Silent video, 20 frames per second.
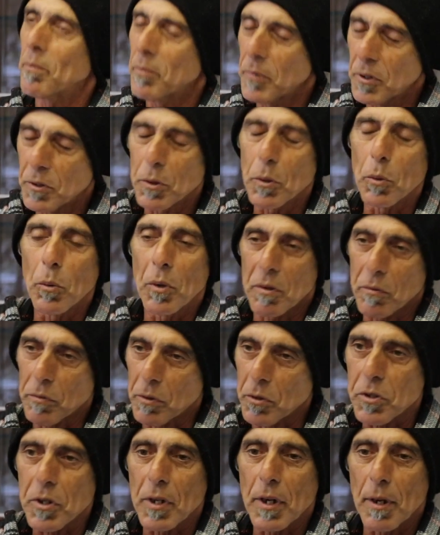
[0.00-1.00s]
You do a
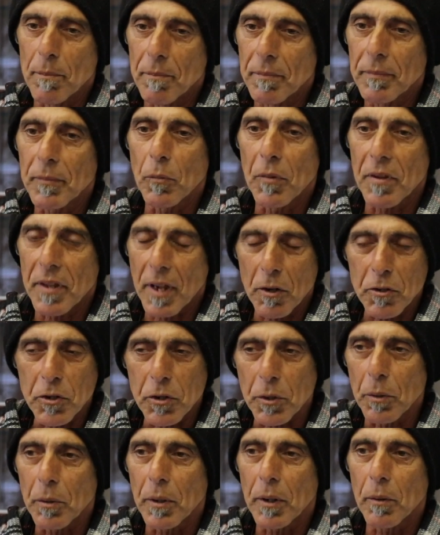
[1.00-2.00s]
wonderful job. Without
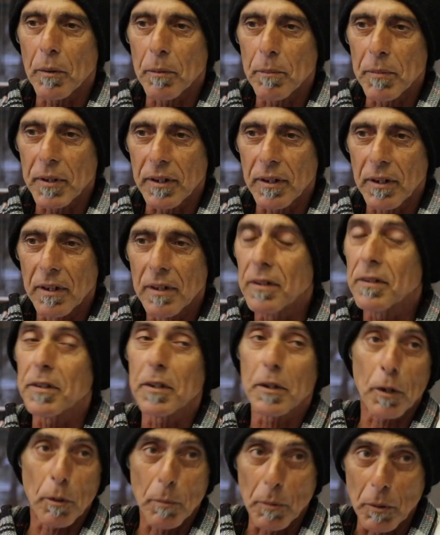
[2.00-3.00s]
you, it would be
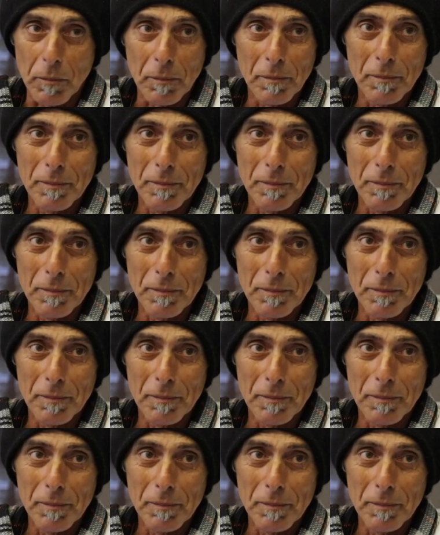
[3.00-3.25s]
terrible.